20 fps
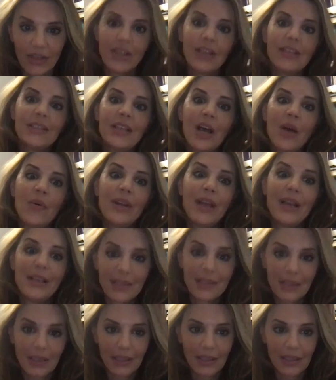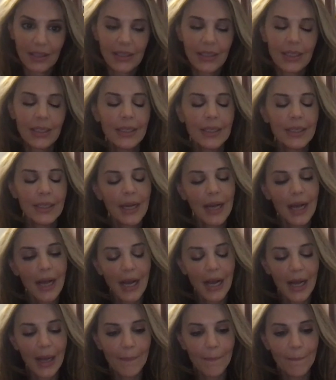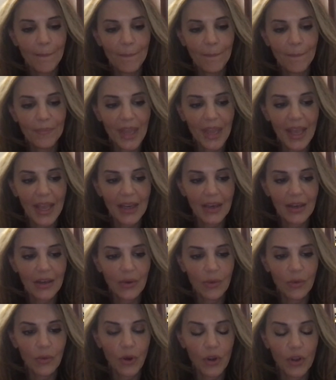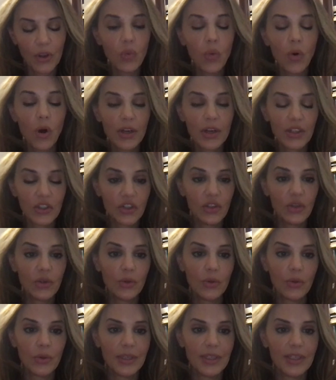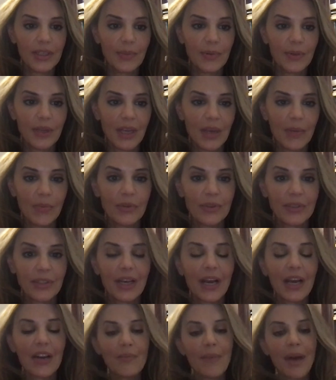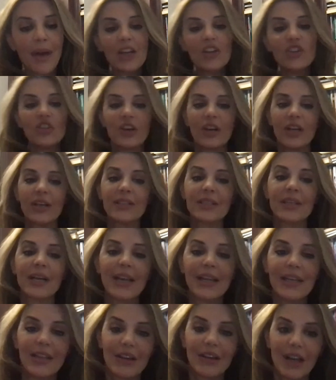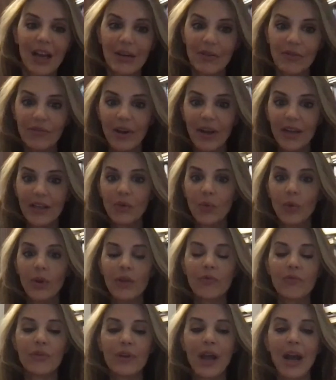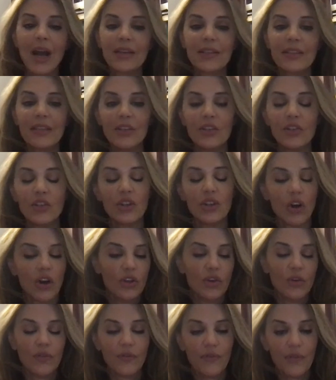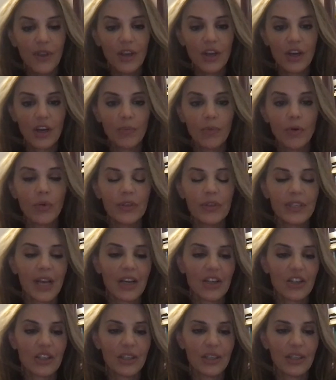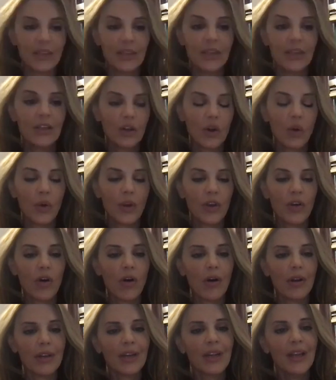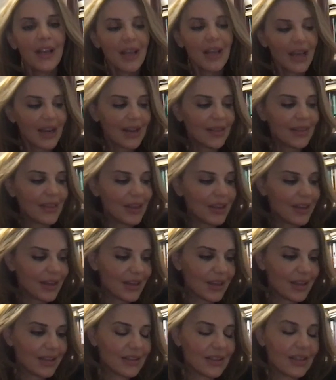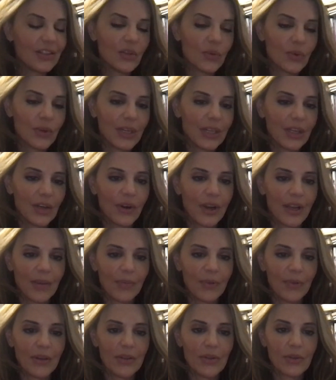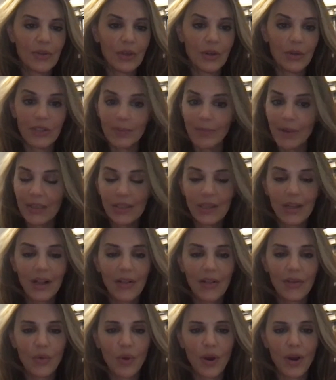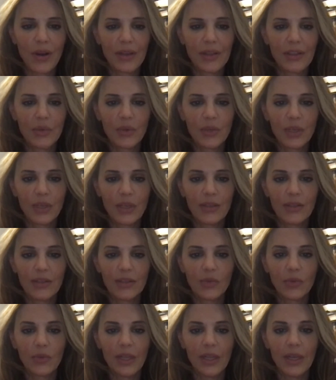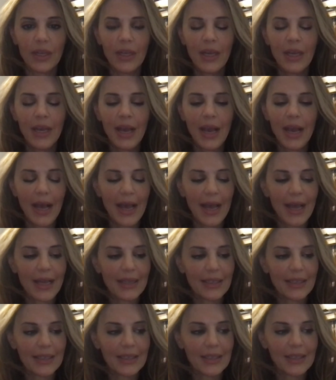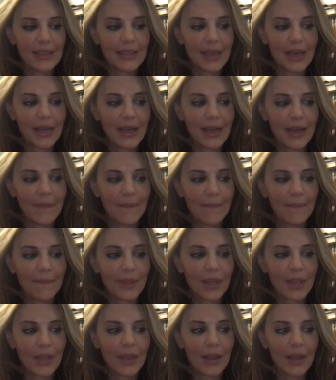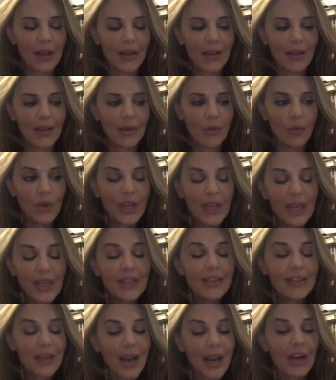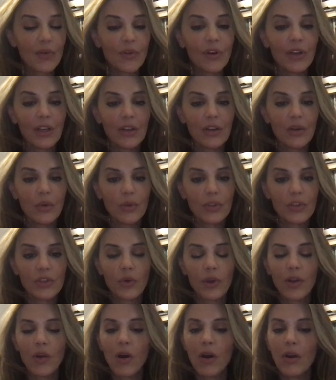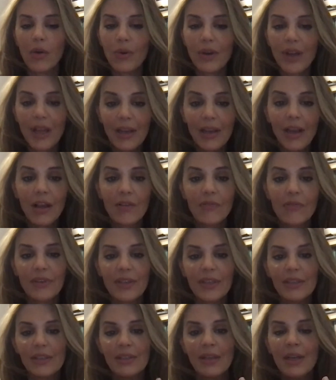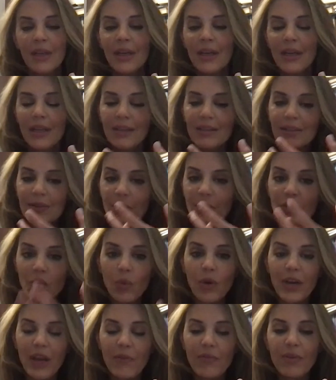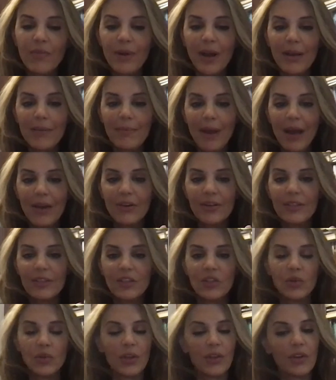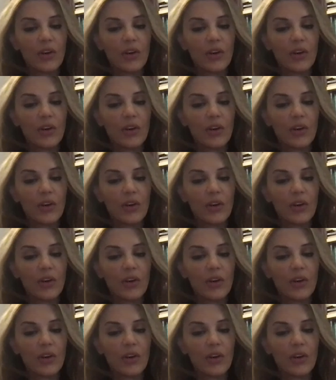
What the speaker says: So that's how it escalates. And what you want to do is be able to kind of manage your anxiety and kind of find a way of reacting not your fear, but what's actually going on. And I think it's really great because it's Mental Health Awareness Week this week, and we need to kind of really look at what's going on. And what I love is what Every Mind Matters is doing.